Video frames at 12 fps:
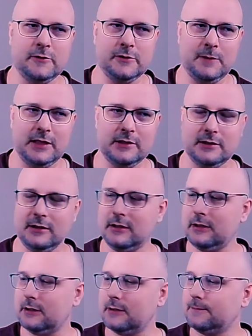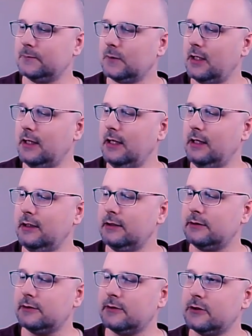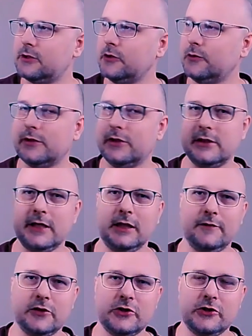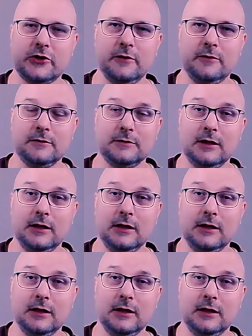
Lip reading: It's based on a Canadian children's television show.